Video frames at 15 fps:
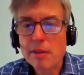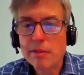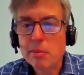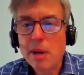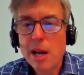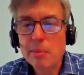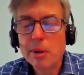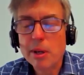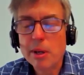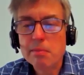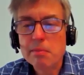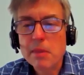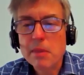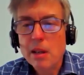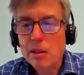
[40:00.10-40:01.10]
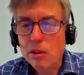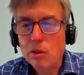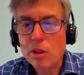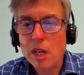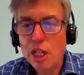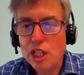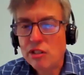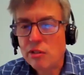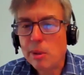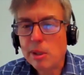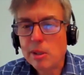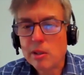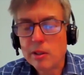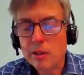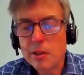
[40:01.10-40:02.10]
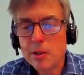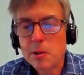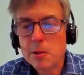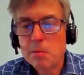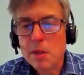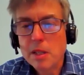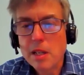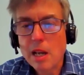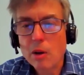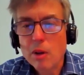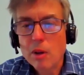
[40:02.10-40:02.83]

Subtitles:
that from happening. Euthanasia for mental illness. Now,